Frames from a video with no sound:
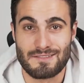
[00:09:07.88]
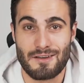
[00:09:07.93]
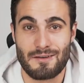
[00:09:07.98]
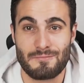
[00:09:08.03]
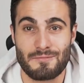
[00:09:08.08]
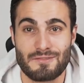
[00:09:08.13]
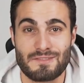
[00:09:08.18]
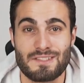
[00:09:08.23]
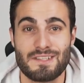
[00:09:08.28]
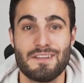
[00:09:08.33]

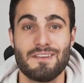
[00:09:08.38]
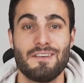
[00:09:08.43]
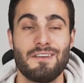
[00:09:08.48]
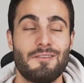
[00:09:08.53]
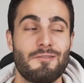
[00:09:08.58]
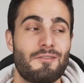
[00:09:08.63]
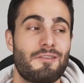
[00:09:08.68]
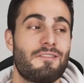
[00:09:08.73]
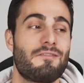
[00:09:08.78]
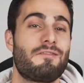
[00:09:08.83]
almost here in
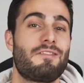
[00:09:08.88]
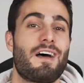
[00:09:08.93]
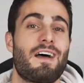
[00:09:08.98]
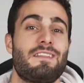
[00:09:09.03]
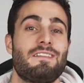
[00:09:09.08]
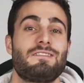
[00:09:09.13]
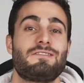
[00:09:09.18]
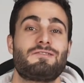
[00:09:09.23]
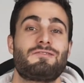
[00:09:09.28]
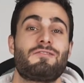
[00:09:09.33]
order to fly
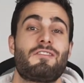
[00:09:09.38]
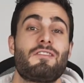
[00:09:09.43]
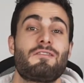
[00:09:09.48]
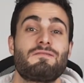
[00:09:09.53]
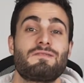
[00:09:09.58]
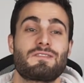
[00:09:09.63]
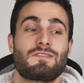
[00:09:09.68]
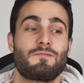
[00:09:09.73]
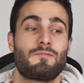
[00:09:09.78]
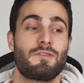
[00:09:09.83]
these
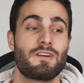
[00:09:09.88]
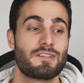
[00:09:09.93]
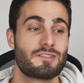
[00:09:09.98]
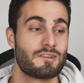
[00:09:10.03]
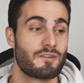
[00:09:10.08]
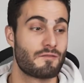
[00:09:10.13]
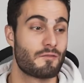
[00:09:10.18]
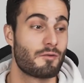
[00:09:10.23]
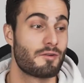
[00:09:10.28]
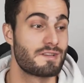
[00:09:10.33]
drones, which
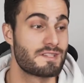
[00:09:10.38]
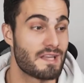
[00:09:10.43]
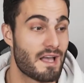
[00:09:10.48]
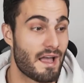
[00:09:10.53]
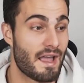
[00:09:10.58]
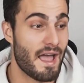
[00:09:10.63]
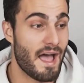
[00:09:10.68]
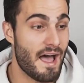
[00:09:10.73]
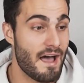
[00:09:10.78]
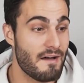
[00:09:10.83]
of course
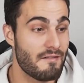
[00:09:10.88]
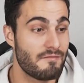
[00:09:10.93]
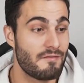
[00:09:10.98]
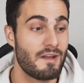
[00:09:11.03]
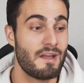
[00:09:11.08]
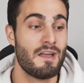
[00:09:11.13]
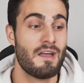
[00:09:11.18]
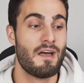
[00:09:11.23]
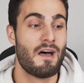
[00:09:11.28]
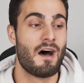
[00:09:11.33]
I have,
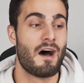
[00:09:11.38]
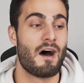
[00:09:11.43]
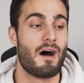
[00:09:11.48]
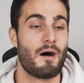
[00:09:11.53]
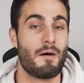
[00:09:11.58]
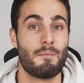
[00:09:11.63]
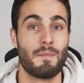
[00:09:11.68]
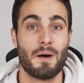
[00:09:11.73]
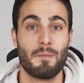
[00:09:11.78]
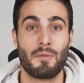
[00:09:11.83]

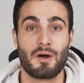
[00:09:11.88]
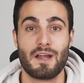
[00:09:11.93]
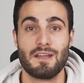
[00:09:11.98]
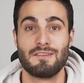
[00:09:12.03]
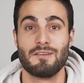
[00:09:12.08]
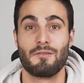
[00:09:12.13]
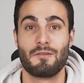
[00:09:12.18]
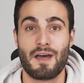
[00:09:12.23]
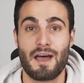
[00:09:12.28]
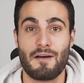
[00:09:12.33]
but I
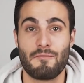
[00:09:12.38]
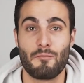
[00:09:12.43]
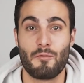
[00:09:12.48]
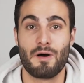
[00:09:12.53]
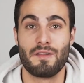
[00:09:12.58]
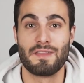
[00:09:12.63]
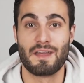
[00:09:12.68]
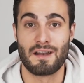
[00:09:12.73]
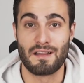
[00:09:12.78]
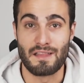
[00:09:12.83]
don't have
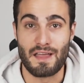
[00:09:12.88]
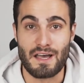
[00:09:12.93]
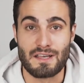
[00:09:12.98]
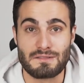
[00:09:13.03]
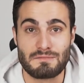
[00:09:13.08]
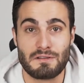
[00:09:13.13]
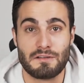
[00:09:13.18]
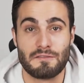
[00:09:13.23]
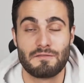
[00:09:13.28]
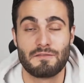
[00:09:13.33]
one that
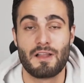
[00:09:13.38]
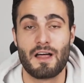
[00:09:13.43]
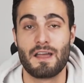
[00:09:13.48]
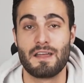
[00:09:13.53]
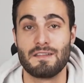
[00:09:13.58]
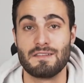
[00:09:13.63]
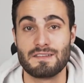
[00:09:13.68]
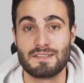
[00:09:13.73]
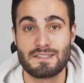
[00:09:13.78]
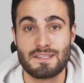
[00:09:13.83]
allows me to fly
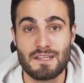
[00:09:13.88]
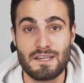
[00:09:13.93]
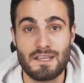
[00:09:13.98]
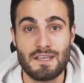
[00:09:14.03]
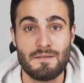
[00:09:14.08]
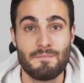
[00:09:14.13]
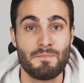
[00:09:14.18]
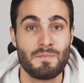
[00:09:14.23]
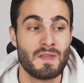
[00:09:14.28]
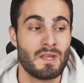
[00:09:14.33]
in the
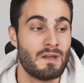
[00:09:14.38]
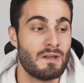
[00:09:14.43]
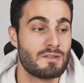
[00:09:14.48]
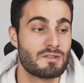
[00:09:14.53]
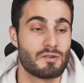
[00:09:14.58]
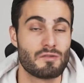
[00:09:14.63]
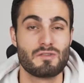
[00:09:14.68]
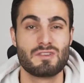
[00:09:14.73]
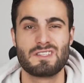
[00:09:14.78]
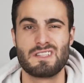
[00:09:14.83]
city.
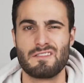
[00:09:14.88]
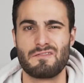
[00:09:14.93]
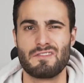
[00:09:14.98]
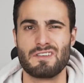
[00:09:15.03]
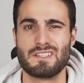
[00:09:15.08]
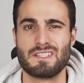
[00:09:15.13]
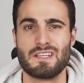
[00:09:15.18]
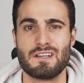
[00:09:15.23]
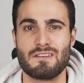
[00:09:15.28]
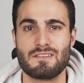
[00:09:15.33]
So there's
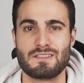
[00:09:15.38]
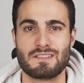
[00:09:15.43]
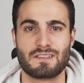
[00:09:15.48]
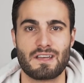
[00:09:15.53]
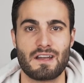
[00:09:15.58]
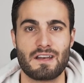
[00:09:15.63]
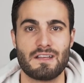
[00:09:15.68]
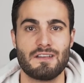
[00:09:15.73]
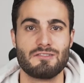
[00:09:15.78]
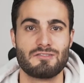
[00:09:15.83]
different tiers. It's
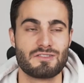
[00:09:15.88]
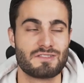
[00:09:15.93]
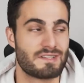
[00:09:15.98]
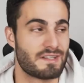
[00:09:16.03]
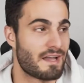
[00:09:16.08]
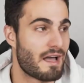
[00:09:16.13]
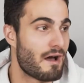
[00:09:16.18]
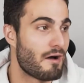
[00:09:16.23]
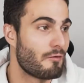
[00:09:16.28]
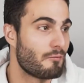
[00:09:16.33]
kind of
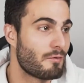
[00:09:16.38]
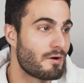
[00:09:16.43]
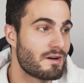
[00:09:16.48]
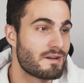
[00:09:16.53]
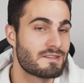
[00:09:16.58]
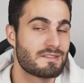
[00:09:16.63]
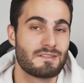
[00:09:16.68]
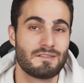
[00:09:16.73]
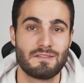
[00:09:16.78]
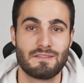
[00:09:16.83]
interesting how it
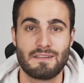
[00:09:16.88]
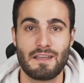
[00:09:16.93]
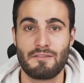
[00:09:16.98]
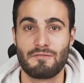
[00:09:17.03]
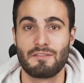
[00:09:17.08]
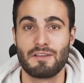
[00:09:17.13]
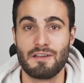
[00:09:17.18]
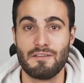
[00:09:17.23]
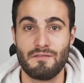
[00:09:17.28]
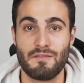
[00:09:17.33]
works.
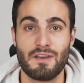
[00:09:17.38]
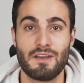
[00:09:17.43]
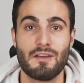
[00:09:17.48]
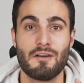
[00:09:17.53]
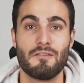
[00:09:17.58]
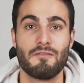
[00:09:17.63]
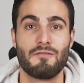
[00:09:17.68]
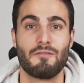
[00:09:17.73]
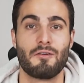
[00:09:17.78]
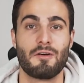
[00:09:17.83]
Definitely a
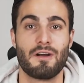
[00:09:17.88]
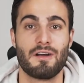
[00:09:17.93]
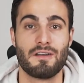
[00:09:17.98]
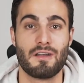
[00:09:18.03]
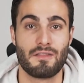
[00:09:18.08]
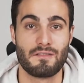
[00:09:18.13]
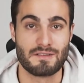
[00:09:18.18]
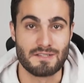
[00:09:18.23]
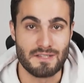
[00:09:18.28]
video for another